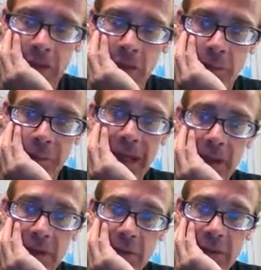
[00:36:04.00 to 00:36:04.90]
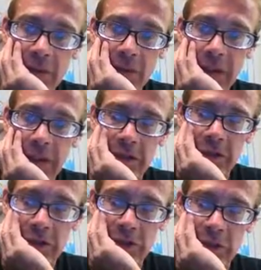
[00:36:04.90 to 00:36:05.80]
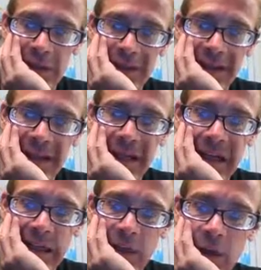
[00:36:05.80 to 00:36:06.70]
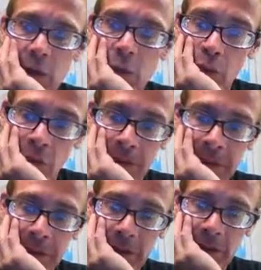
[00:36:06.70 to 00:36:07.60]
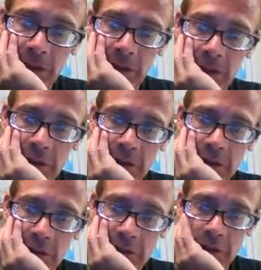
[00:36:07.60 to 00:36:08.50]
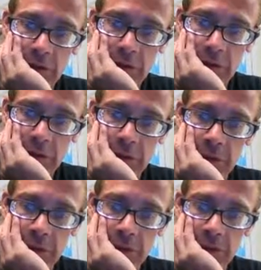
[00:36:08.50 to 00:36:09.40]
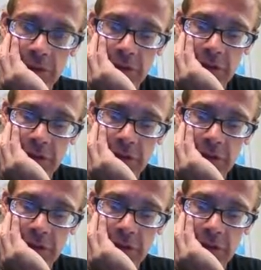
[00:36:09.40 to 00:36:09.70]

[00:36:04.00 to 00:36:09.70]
And your manly response is to attack a woman with disabilities.